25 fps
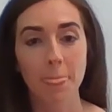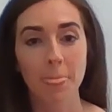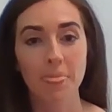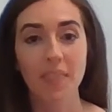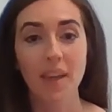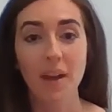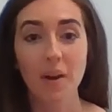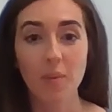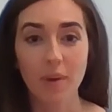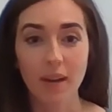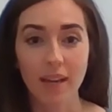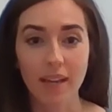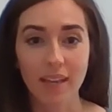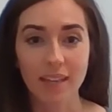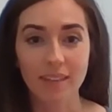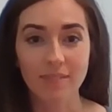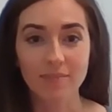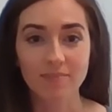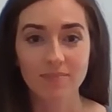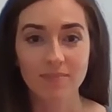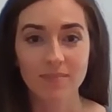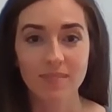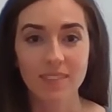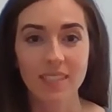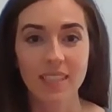That way,
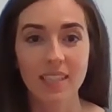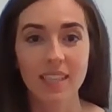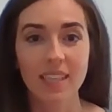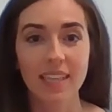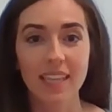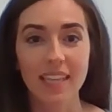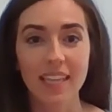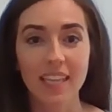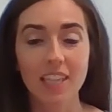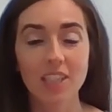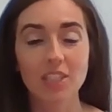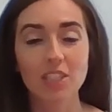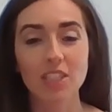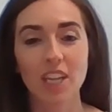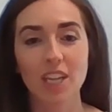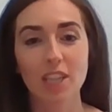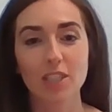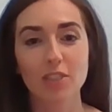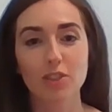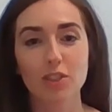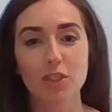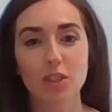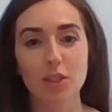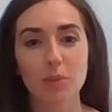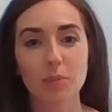each
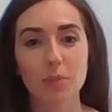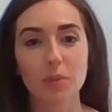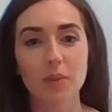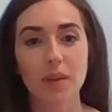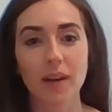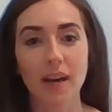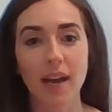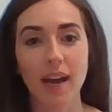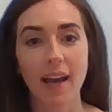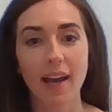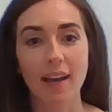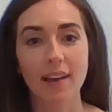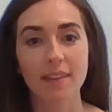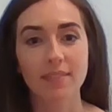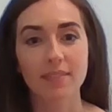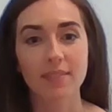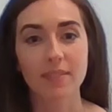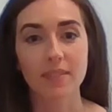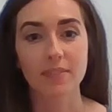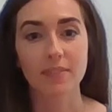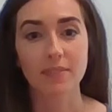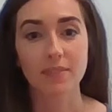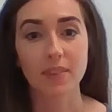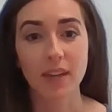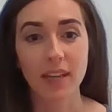age group will have
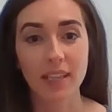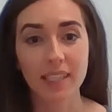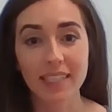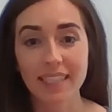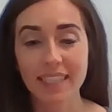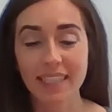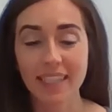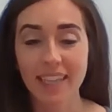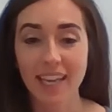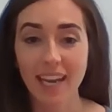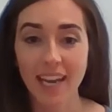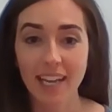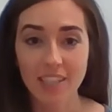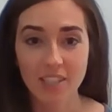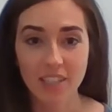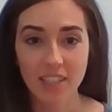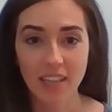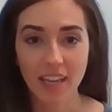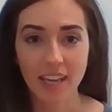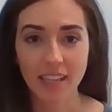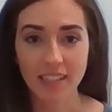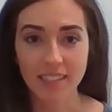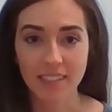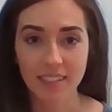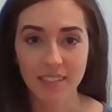fun and engaging
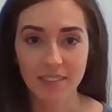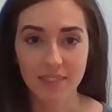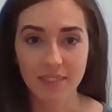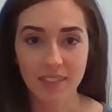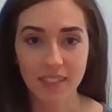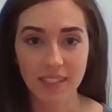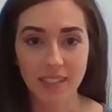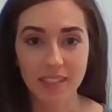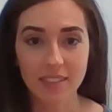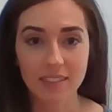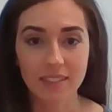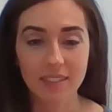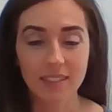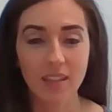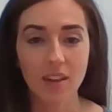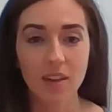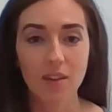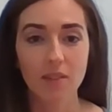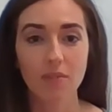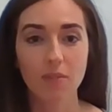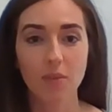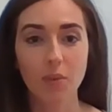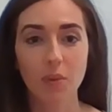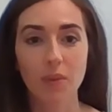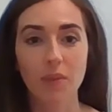activities
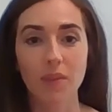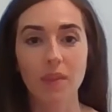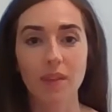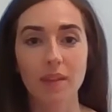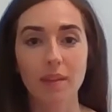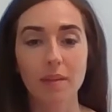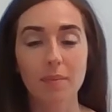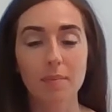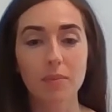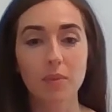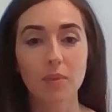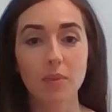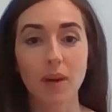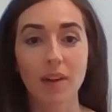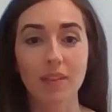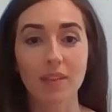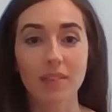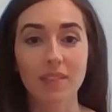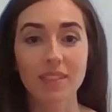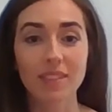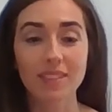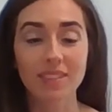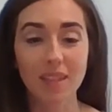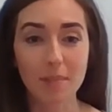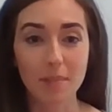for them throughout
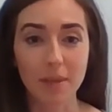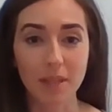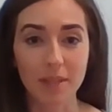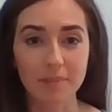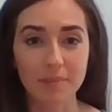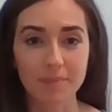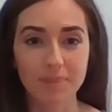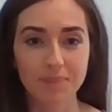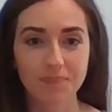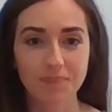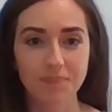the summer.